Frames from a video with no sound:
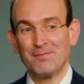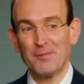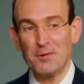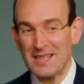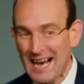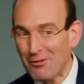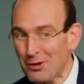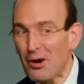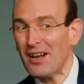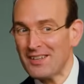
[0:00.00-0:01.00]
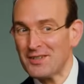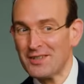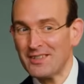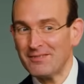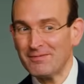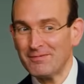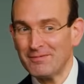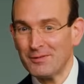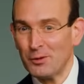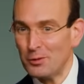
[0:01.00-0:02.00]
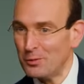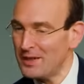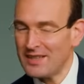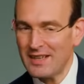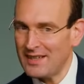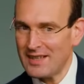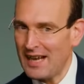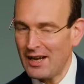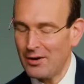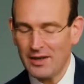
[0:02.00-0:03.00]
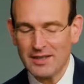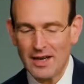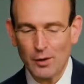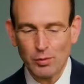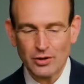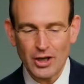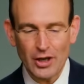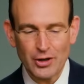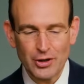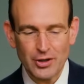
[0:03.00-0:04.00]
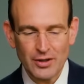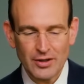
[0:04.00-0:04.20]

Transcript: Without Christ, all we see is an angry and terrible judge.